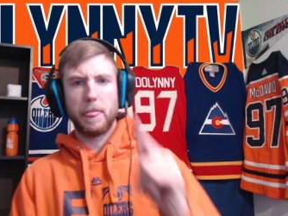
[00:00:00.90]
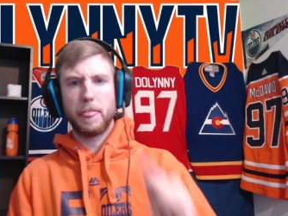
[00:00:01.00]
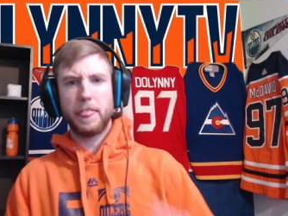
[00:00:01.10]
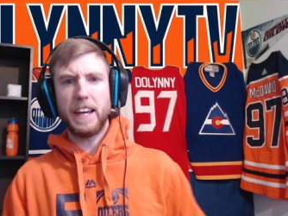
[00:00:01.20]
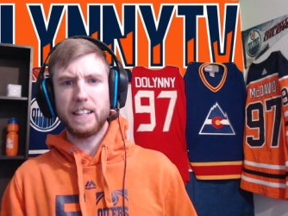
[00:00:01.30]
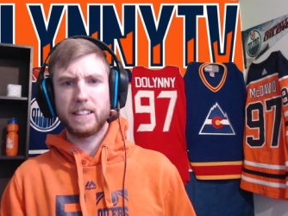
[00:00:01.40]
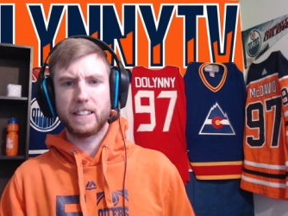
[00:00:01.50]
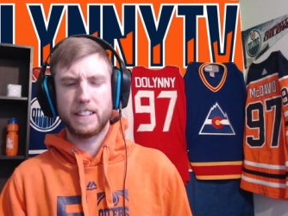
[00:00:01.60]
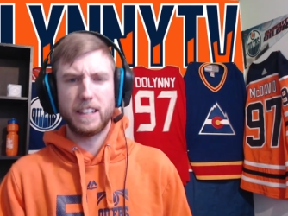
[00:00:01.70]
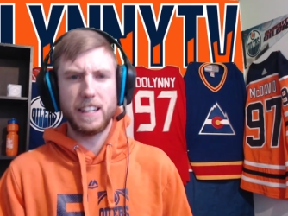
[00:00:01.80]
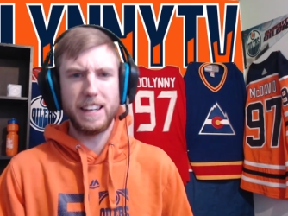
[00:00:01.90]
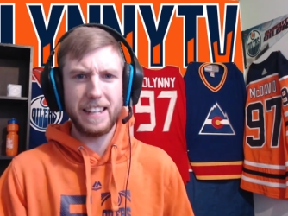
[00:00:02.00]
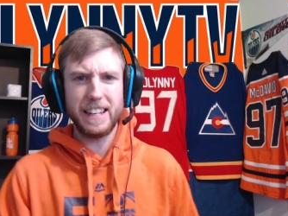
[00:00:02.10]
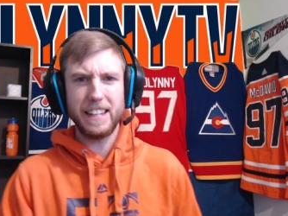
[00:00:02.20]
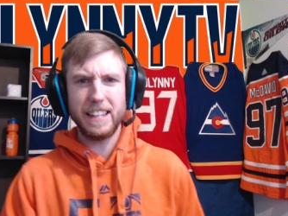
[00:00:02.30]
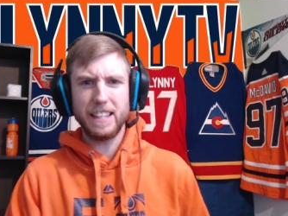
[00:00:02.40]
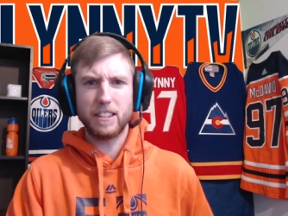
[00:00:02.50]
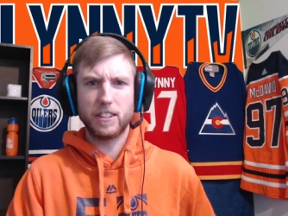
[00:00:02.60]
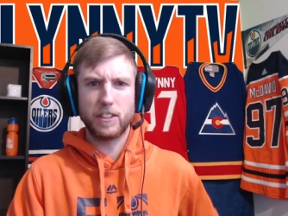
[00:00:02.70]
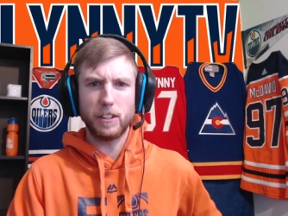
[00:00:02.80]
This
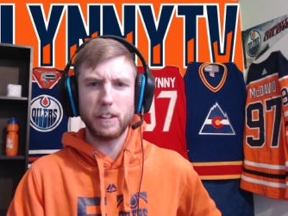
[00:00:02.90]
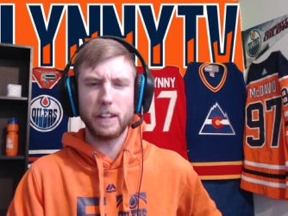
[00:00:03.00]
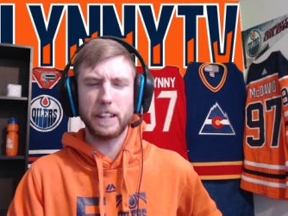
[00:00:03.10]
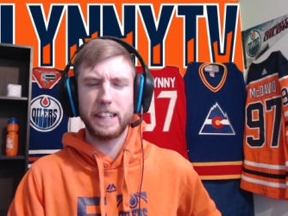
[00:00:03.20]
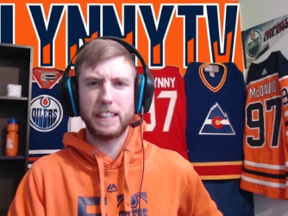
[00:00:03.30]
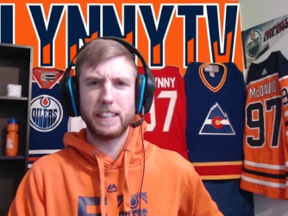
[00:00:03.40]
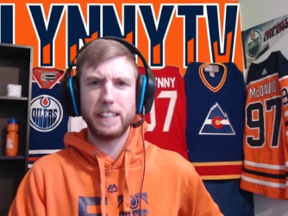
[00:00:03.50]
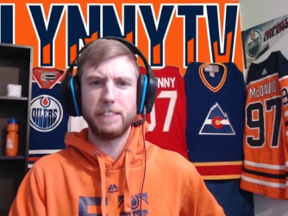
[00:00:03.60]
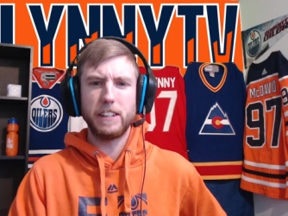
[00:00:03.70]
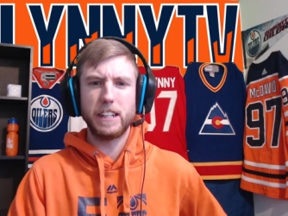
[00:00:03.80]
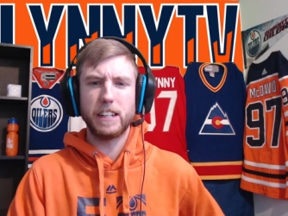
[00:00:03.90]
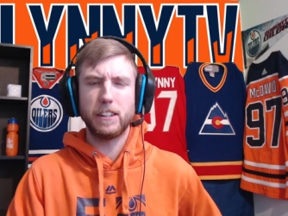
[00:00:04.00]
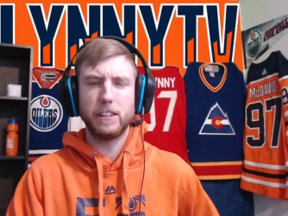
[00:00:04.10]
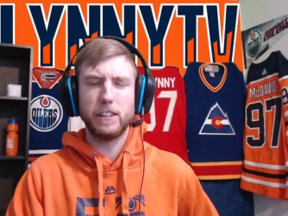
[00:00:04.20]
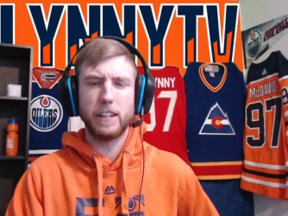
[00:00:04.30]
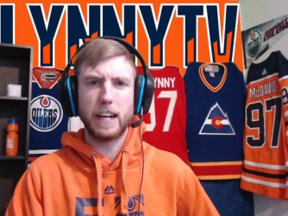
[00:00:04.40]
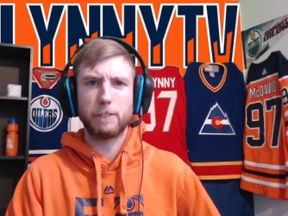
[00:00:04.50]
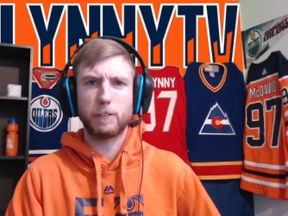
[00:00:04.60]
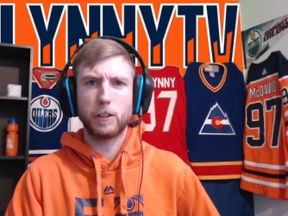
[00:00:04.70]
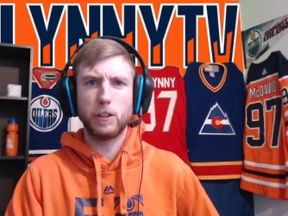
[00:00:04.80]
is Dolynny TV. Good
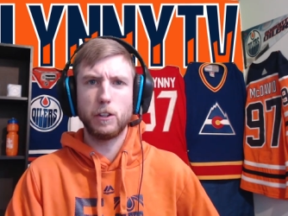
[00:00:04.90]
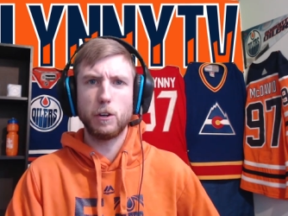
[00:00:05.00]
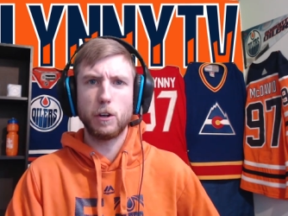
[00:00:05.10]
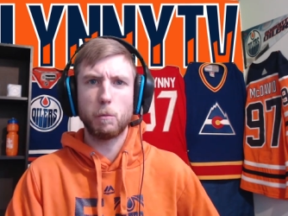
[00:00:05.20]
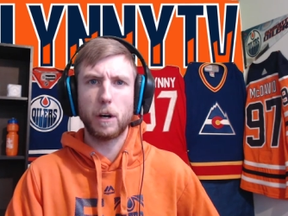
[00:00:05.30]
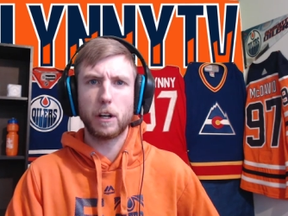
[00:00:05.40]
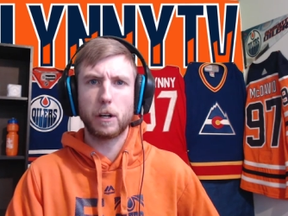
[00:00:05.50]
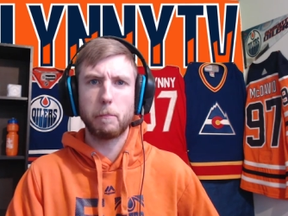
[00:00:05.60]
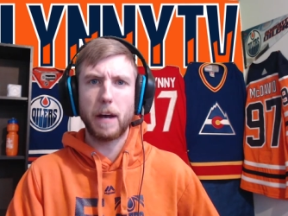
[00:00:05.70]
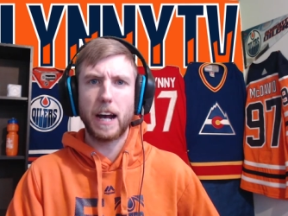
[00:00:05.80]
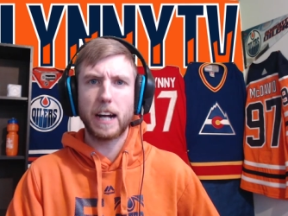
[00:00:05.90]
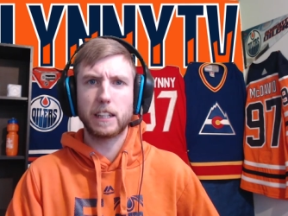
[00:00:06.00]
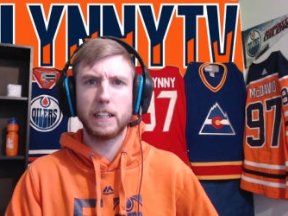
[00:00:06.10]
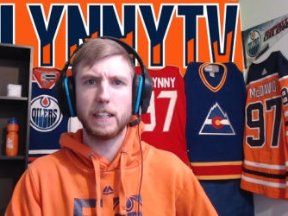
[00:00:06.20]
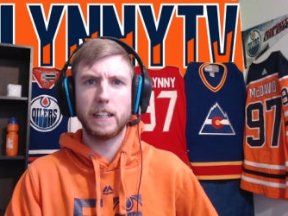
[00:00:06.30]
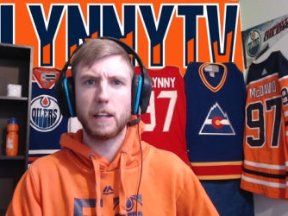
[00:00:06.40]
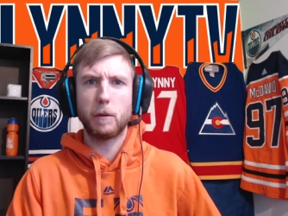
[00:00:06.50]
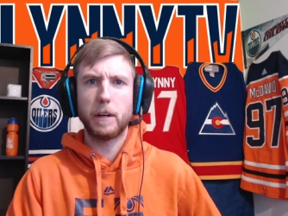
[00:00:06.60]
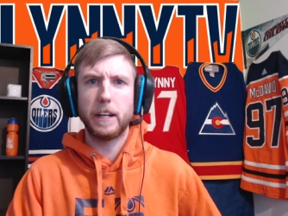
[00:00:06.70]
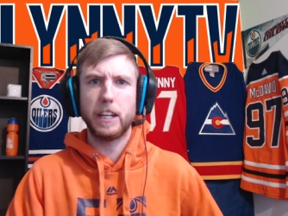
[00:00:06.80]
afternoon and welcome back to
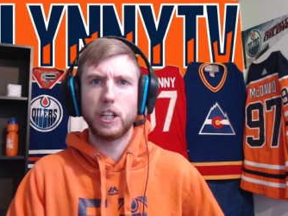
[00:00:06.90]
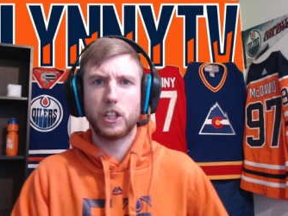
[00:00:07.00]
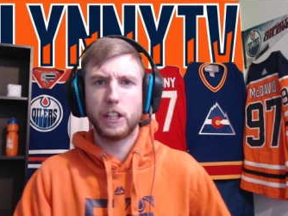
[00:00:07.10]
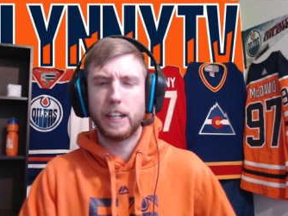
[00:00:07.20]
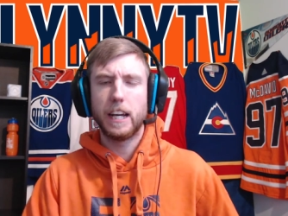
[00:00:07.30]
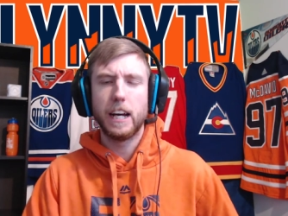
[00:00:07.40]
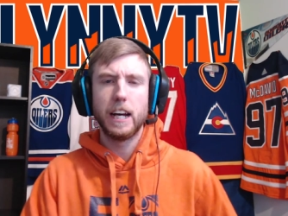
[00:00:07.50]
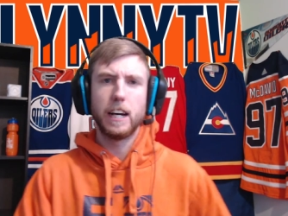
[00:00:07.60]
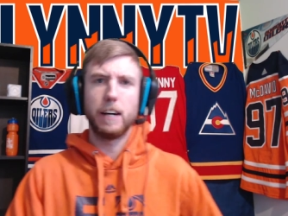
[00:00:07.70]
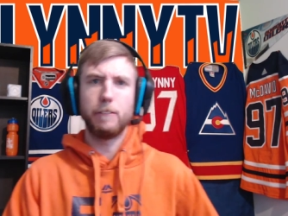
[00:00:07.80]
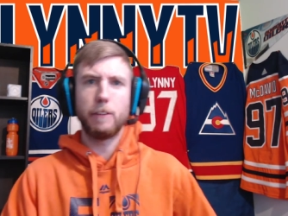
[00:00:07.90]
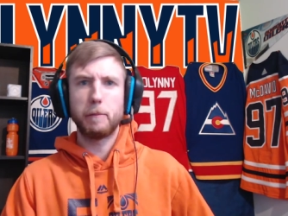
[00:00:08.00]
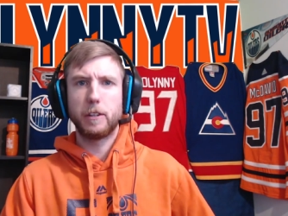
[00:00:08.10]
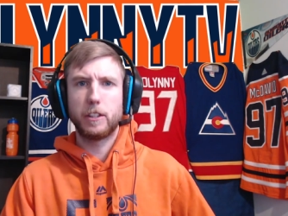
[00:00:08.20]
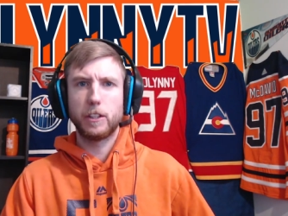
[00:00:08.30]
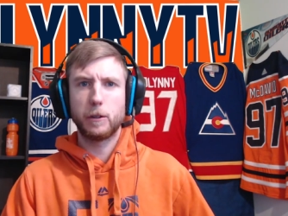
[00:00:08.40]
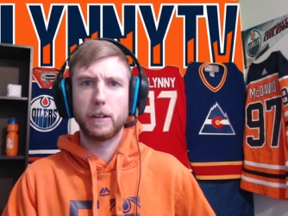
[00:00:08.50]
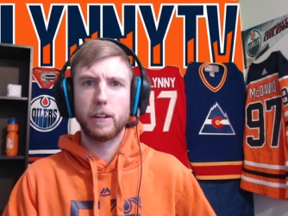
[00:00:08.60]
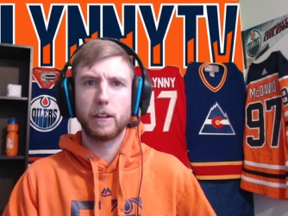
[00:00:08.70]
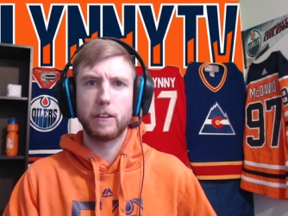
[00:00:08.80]
another edition of Edmonton
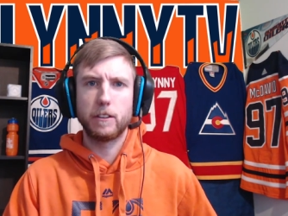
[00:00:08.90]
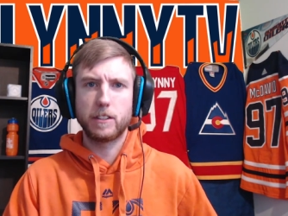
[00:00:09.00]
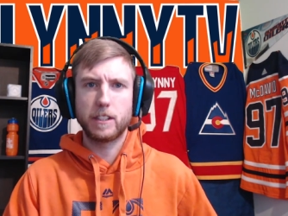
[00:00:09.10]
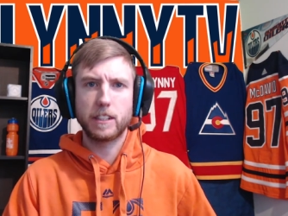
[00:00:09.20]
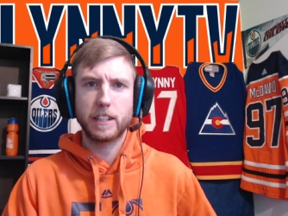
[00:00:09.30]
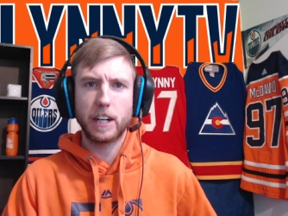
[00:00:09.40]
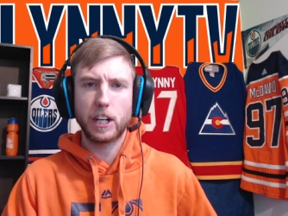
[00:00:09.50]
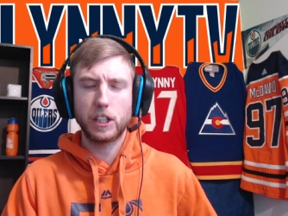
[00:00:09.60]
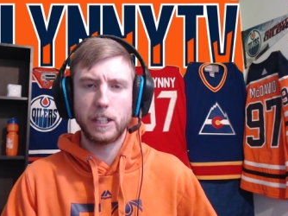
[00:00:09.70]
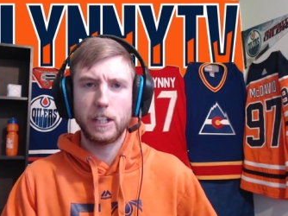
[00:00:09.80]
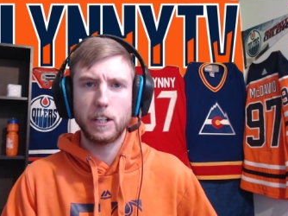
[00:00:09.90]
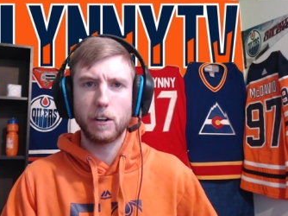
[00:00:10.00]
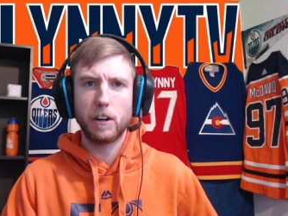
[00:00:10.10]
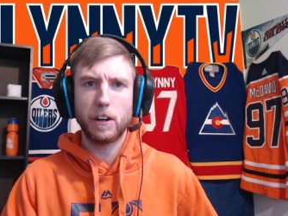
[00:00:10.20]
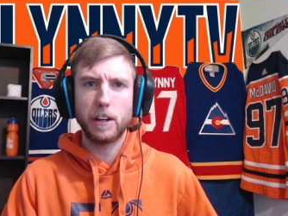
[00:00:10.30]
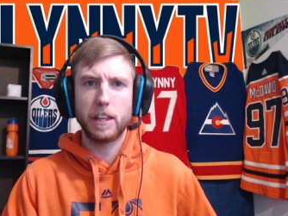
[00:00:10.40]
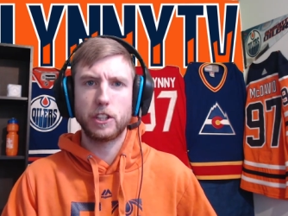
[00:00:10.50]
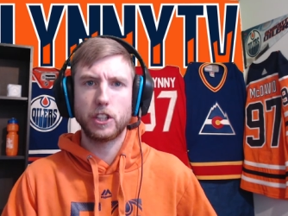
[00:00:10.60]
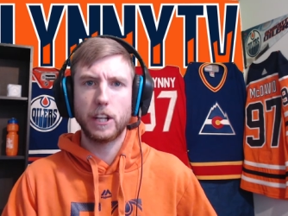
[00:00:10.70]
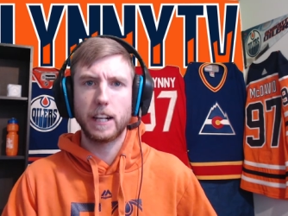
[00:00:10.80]
Oilers discussion here on the
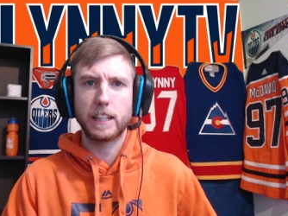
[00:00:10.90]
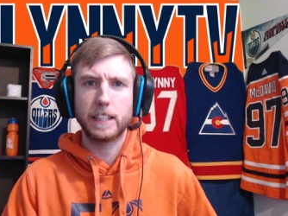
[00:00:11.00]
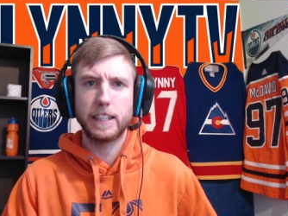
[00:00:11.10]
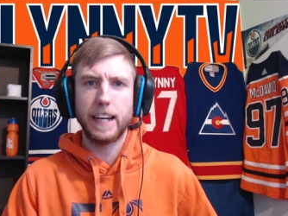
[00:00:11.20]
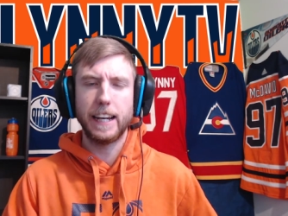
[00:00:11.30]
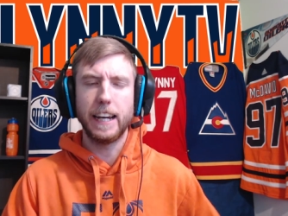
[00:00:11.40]
channel today.